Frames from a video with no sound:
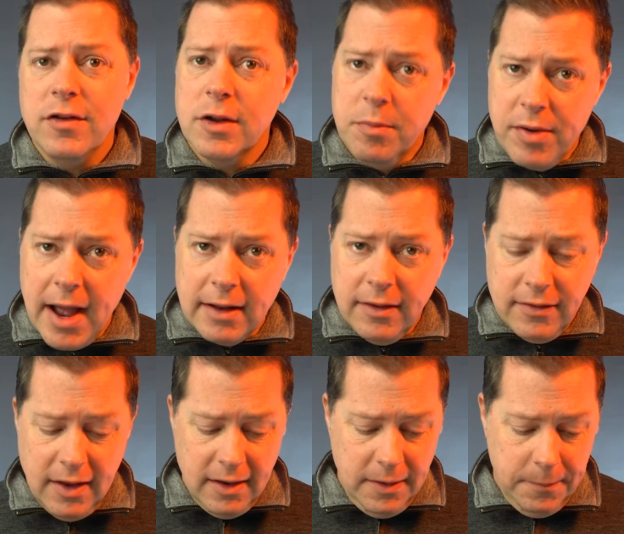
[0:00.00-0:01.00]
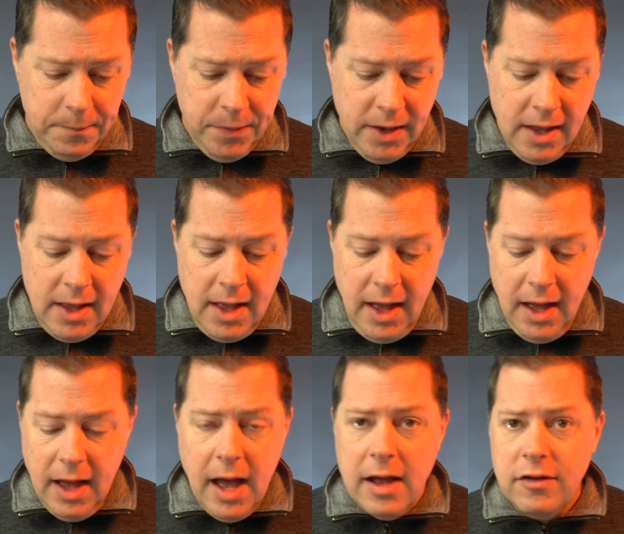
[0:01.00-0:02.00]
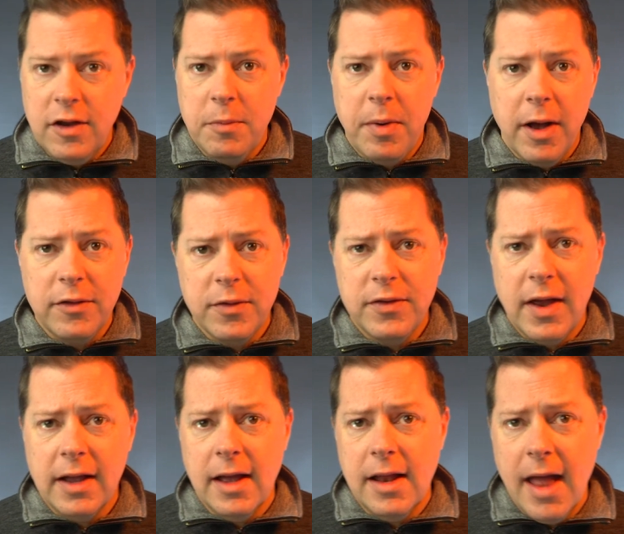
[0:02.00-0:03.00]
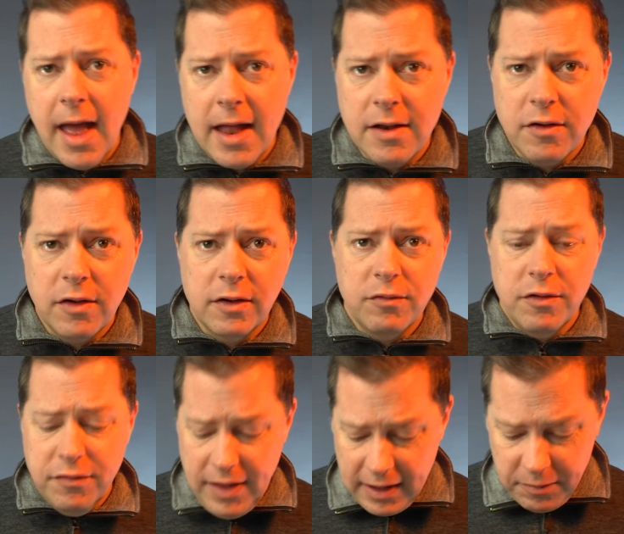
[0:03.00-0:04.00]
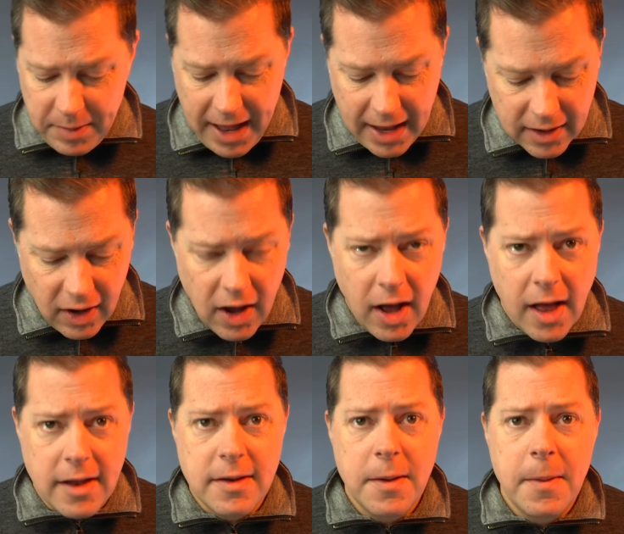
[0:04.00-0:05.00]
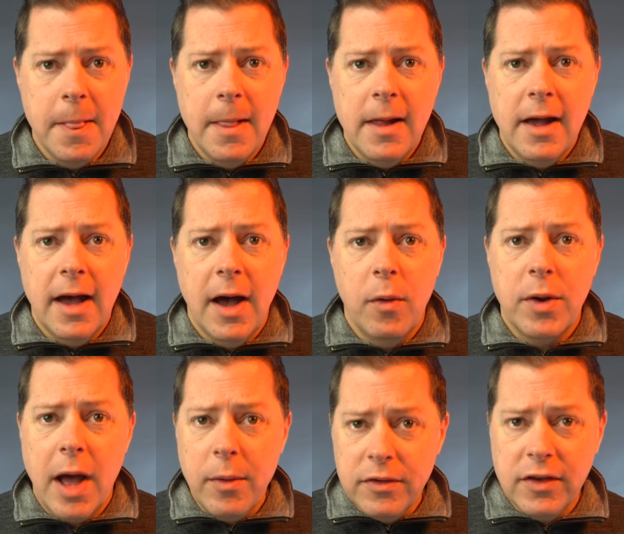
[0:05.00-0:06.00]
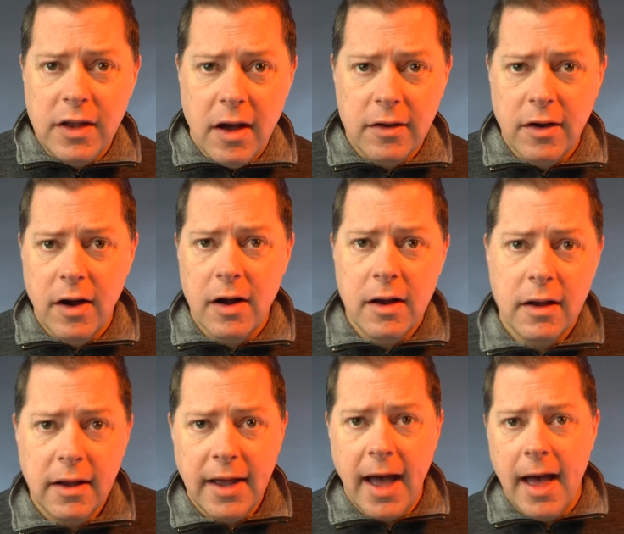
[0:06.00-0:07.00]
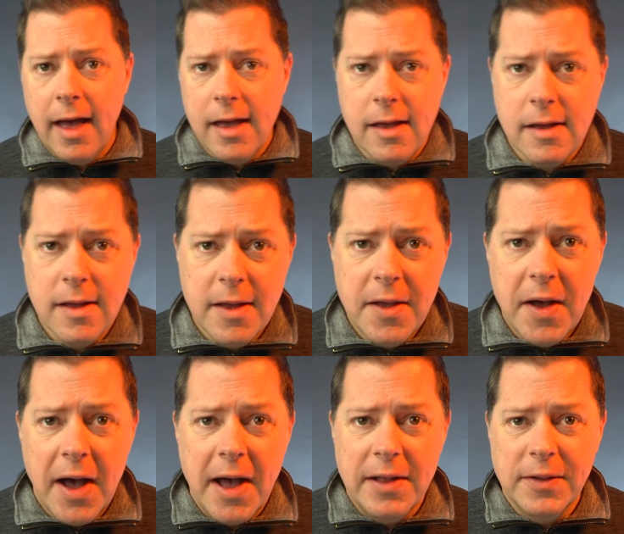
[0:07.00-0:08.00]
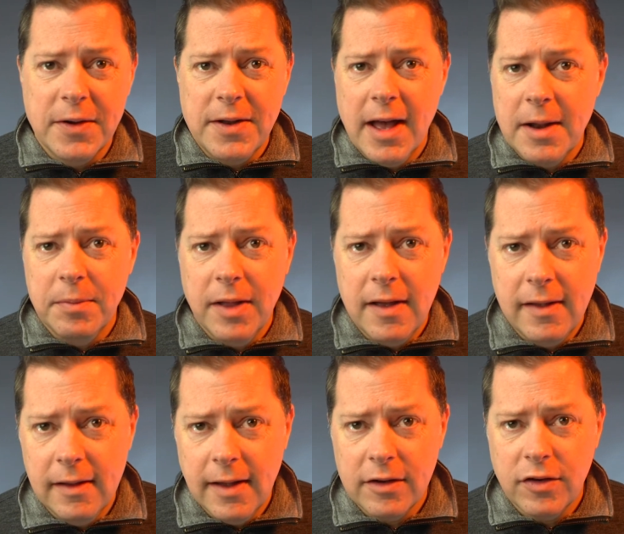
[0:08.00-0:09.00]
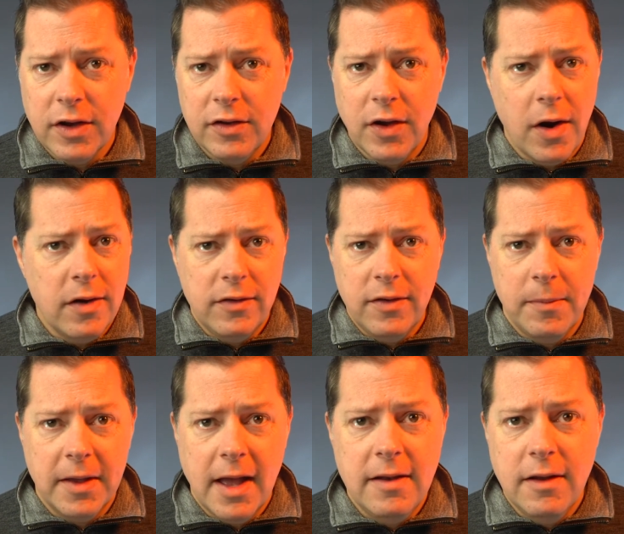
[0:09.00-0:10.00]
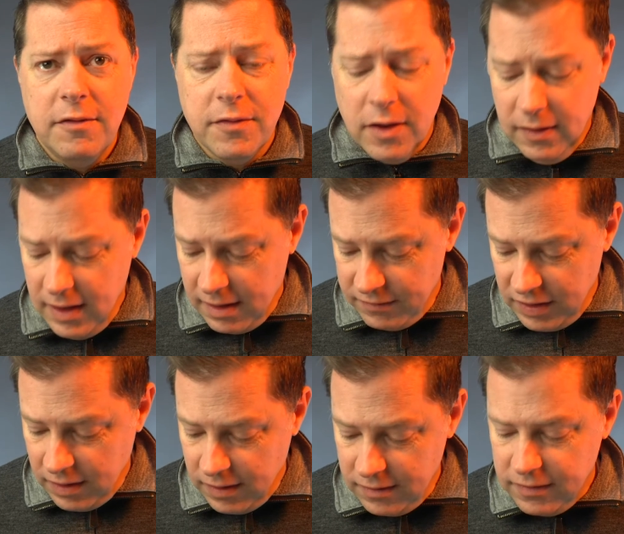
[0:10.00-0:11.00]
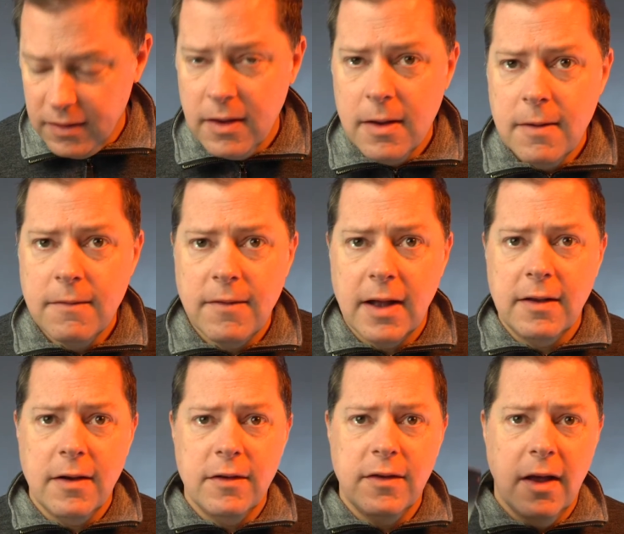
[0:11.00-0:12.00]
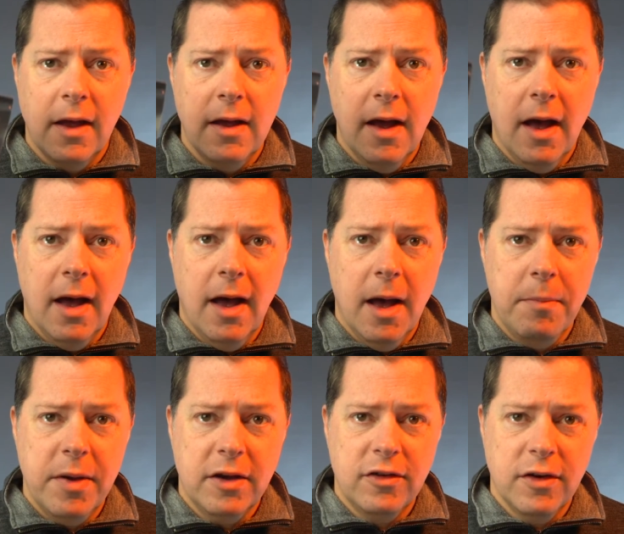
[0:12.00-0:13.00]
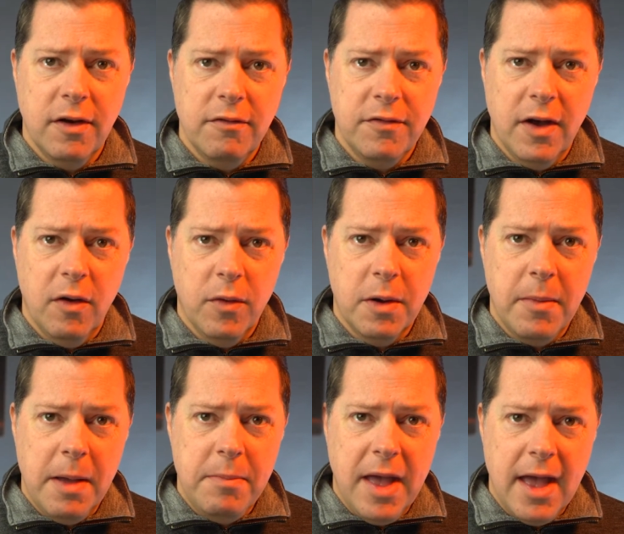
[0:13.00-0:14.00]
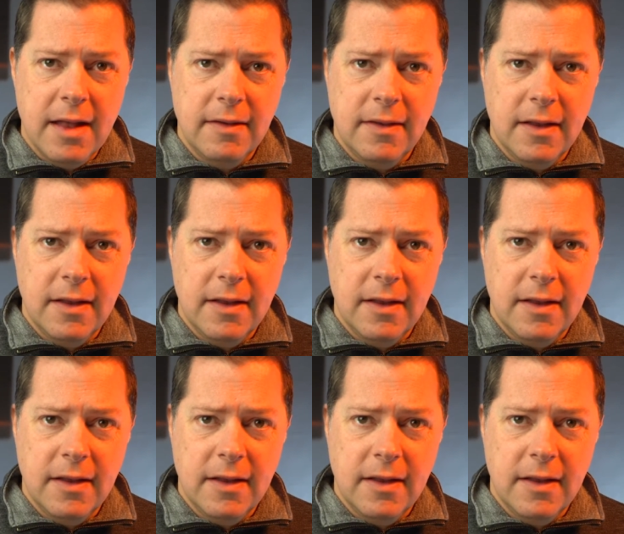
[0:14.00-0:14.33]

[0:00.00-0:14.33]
you're going to practice it. I just need to pause for a second and reflect back on when I was a younger guy. I learned how to play the electric guitar. This is something I did for a lot of years. In fact, here's a picture of one of my bands